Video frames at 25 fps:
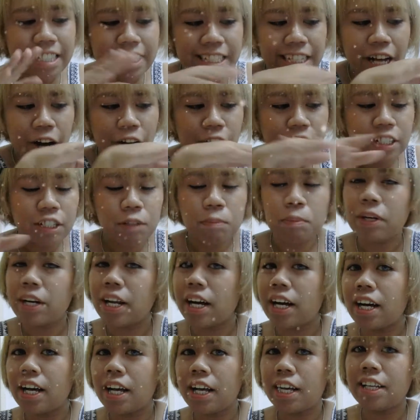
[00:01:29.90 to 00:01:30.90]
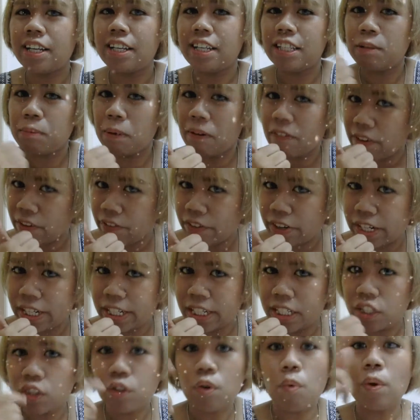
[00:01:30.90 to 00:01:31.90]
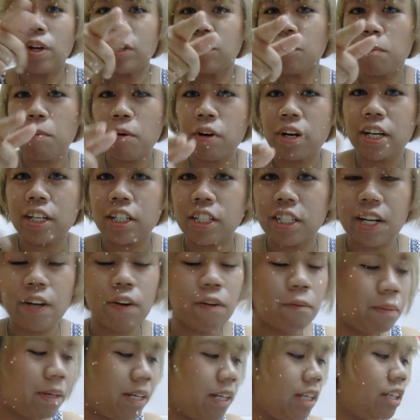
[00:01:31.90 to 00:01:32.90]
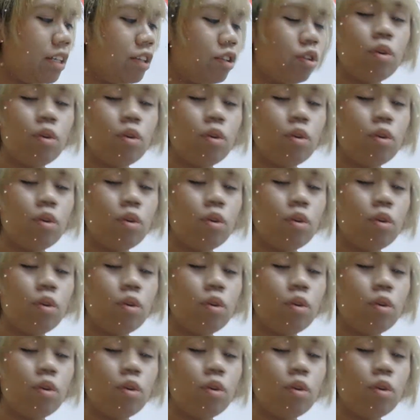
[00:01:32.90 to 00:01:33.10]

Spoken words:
all this product is from me. So what's your product? Share with me.